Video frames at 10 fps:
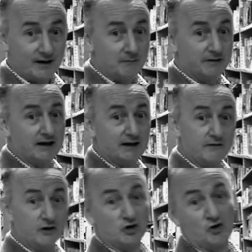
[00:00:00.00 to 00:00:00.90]
particularly if
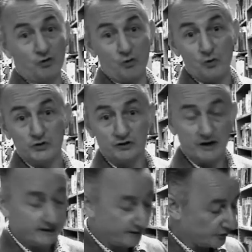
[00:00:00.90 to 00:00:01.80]
there's crows or anything.